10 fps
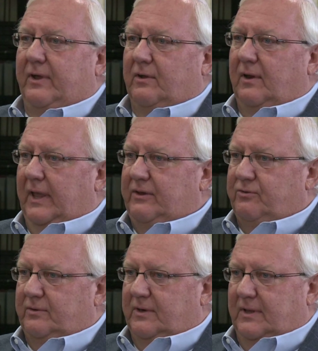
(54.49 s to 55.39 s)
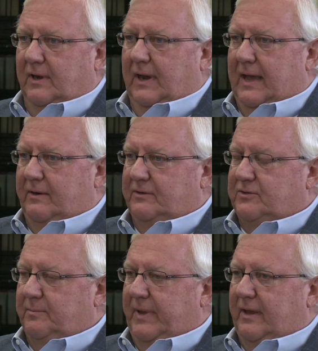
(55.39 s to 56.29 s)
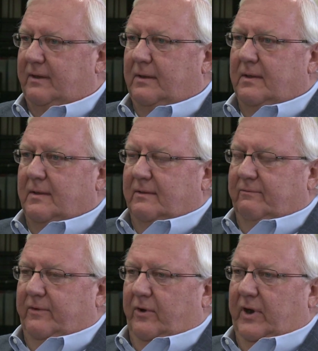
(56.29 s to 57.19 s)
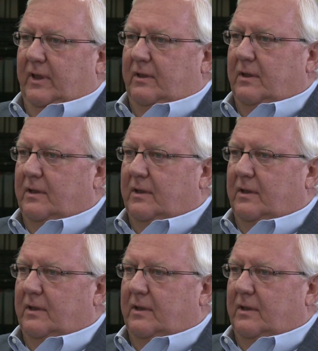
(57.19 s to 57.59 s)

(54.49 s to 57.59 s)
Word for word: alkylation that allowed us to make very